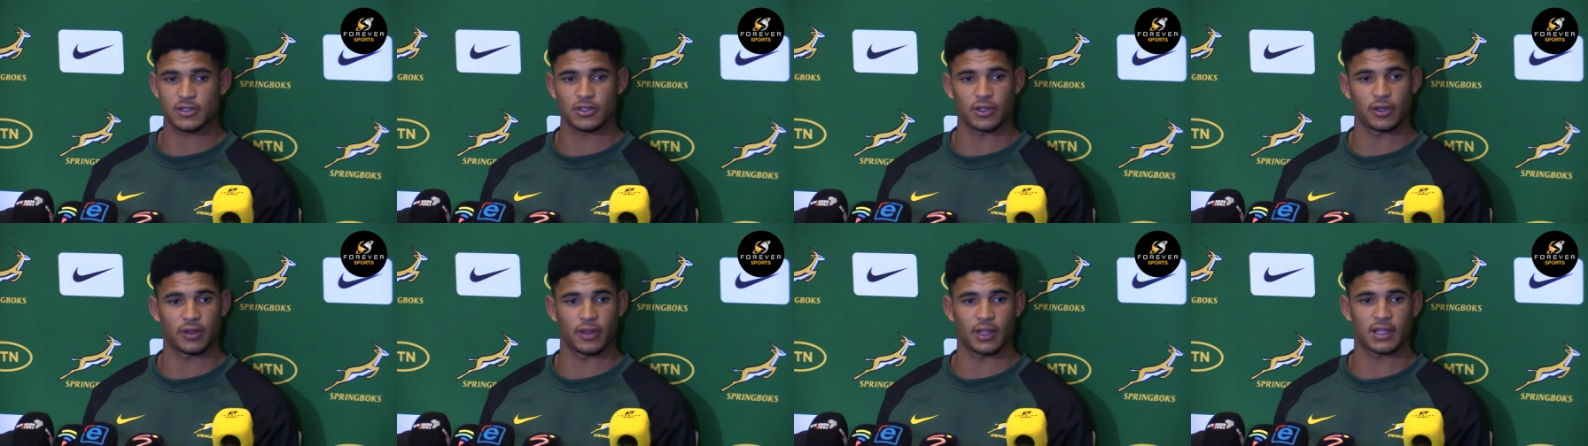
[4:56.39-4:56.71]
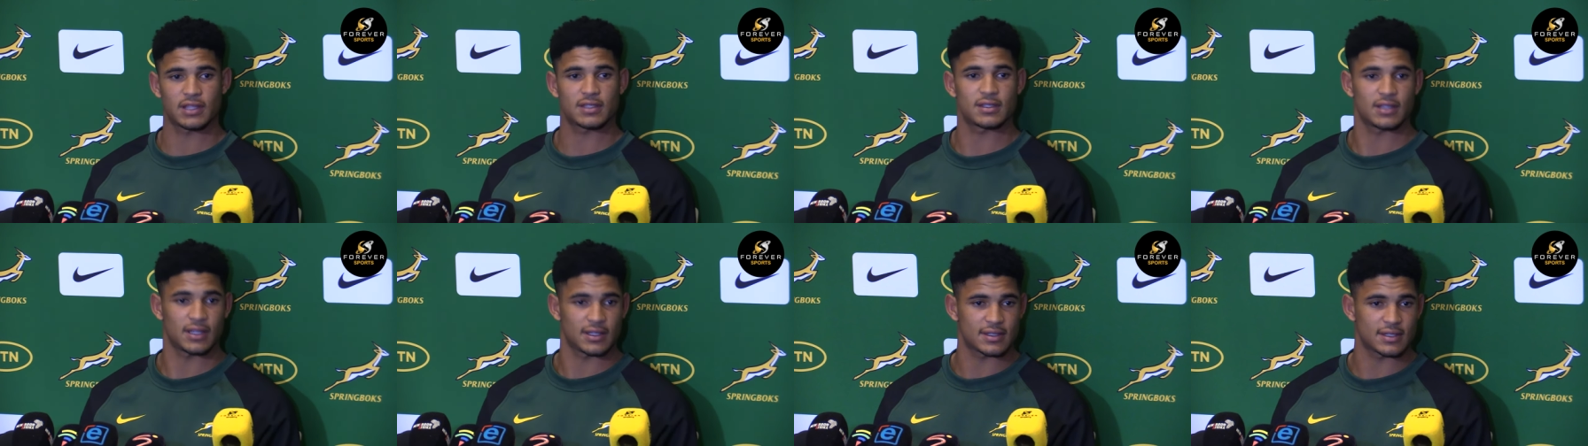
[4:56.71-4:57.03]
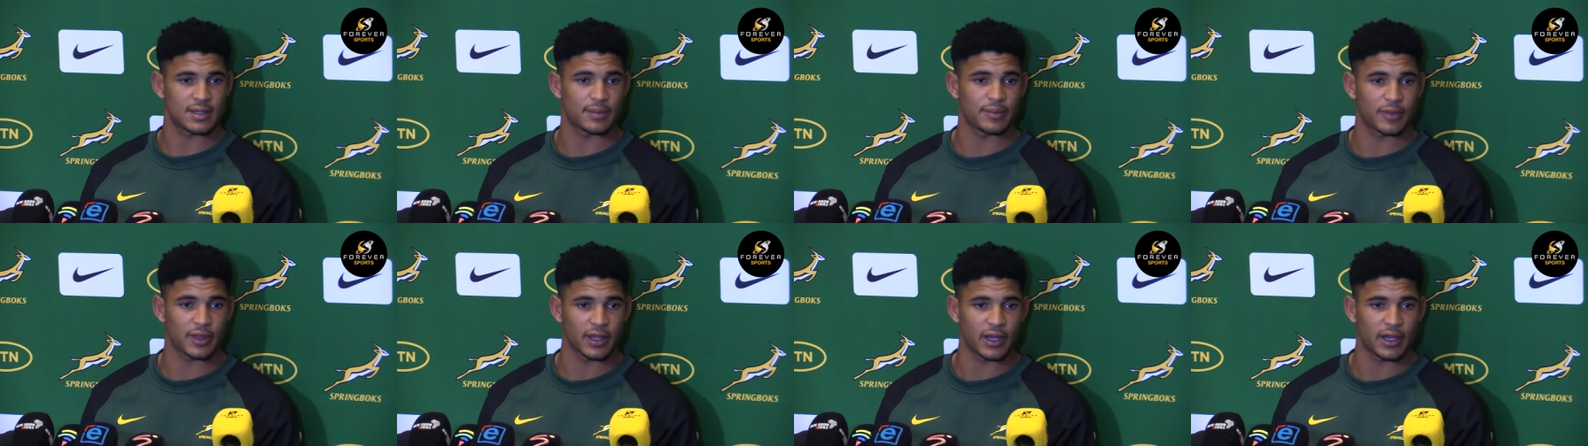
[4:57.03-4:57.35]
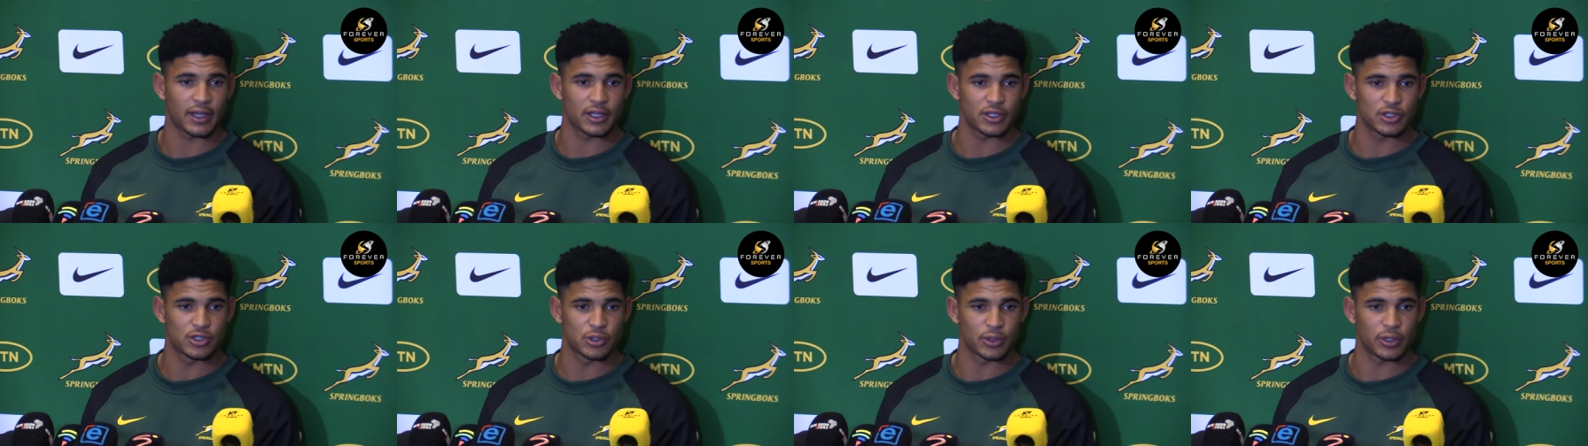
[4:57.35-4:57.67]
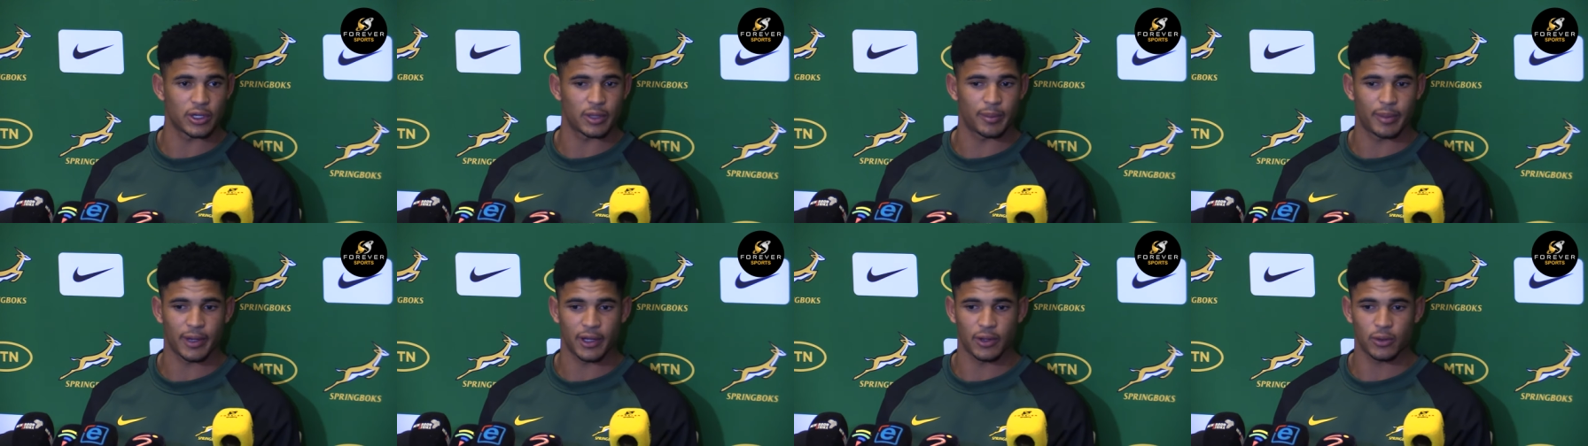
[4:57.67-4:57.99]
So that's something I
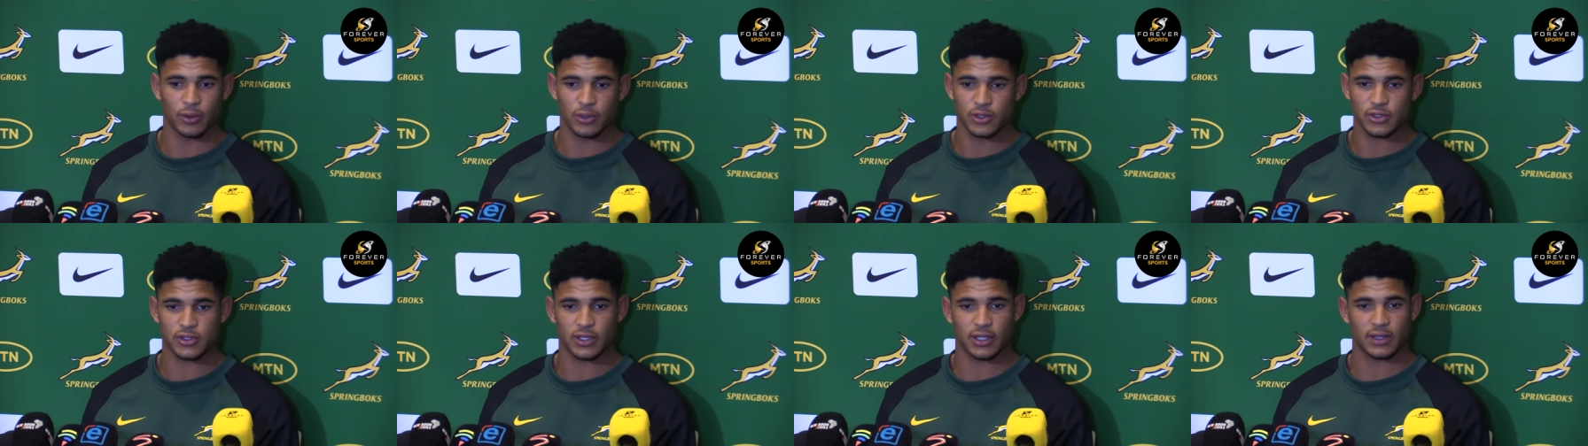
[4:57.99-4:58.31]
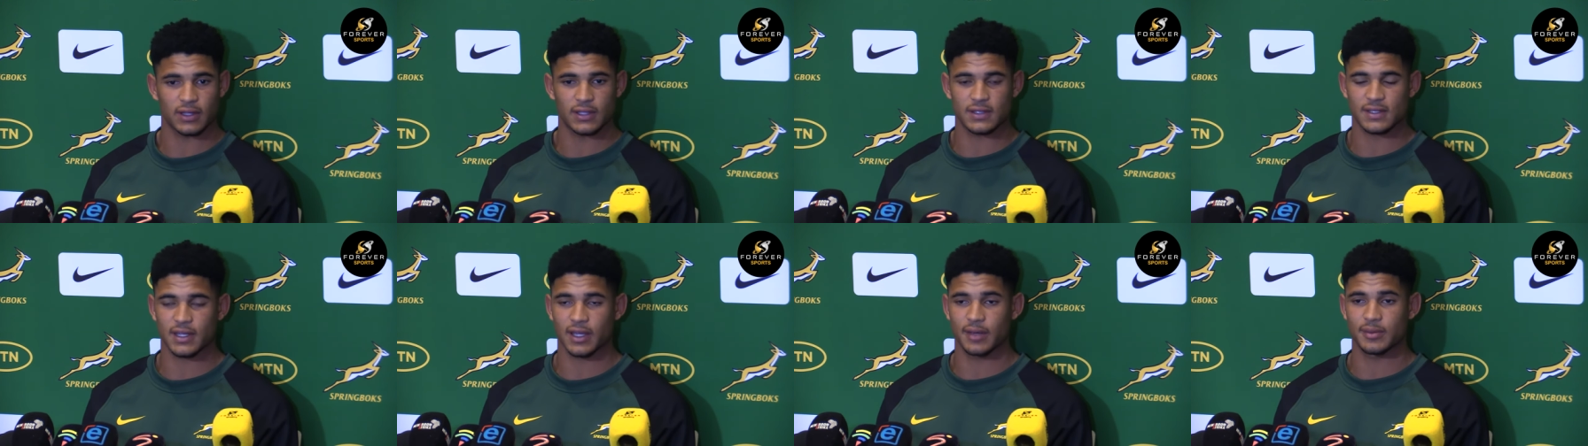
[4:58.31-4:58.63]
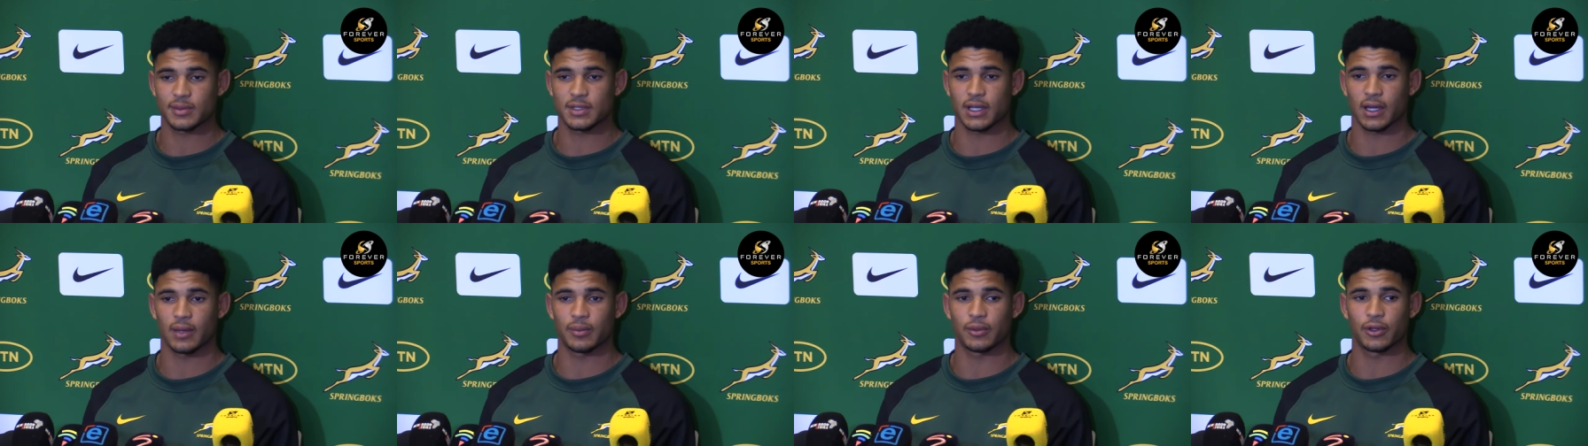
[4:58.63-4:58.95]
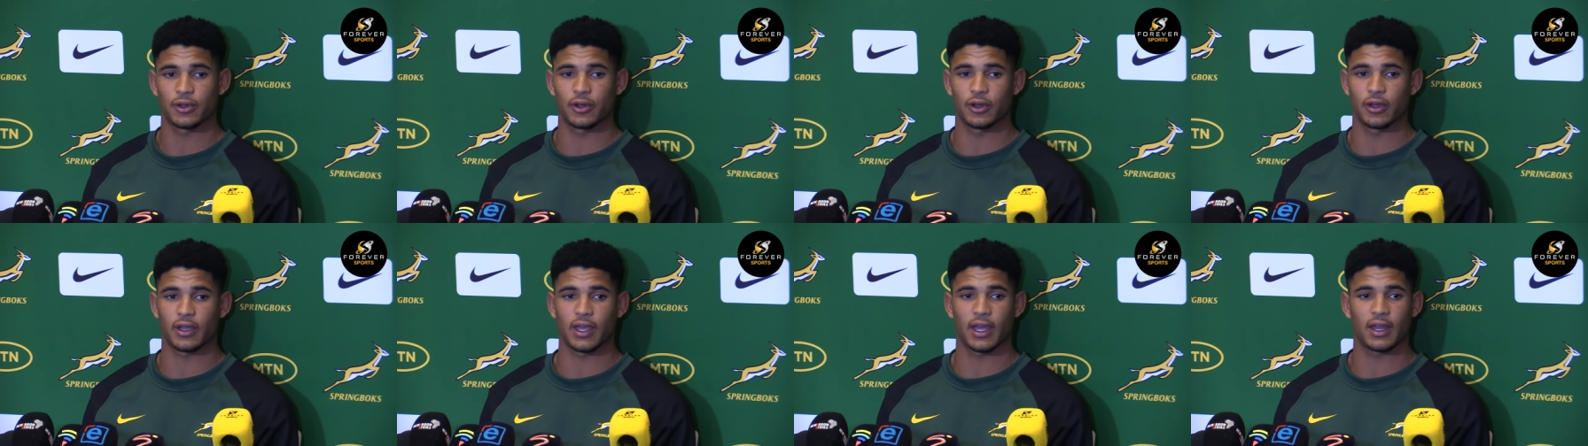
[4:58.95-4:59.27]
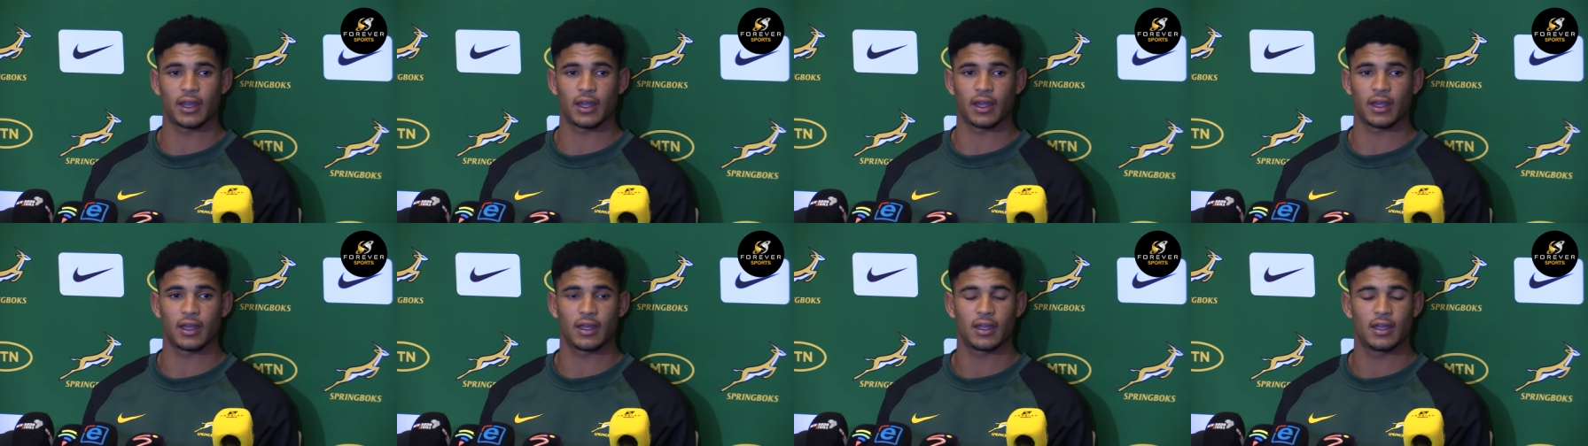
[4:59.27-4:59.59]
enjoy, but also at the same time, you know,
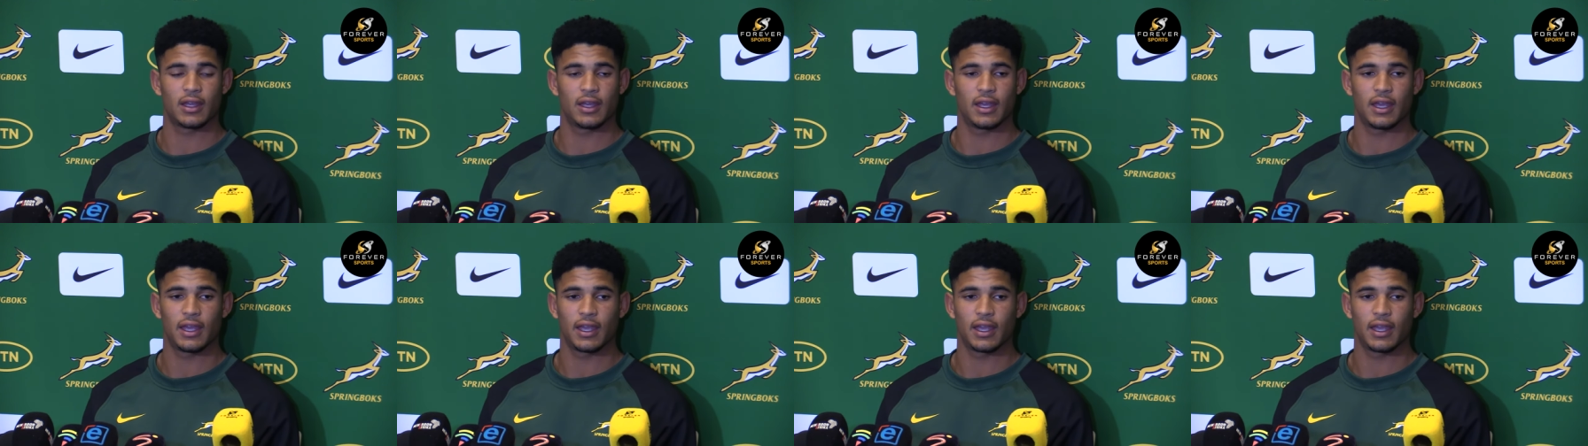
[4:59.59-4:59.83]
getting